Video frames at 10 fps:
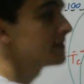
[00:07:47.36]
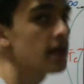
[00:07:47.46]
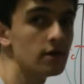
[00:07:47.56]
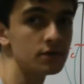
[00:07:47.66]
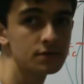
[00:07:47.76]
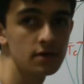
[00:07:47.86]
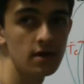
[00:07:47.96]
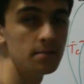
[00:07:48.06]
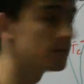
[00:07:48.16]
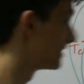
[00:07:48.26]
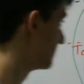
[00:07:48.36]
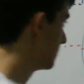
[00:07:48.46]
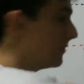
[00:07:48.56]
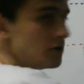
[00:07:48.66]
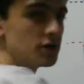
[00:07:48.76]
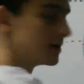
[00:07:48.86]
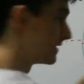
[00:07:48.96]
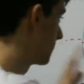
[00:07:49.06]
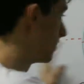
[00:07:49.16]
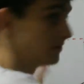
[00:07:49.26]
the scales because the
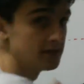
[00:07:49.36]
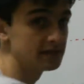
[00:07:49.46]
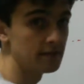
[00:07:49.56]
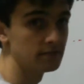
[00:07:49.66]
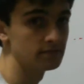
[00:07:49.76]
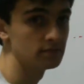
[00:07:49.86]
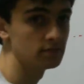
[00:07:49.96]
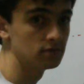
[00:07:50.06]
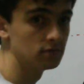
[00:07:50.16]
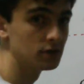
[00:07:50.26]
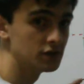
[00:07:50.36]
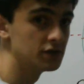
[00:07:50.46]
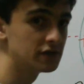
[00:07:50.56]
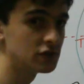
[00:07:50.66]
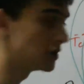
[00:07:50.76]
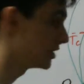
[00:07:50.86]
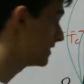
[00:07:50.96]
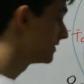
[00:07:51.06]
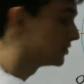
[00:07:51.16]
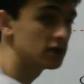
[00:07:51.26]
temperatures are all the same. What is
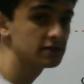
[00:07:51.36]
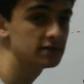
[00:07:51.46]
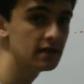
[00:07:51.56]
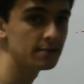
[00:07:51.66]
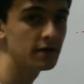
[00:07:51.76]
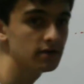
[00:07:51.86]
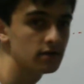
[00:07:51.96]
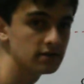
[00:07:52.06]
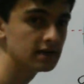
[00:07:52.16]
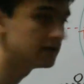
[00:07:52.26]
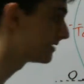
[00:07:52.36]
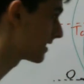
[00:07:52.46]
changing is just the number that the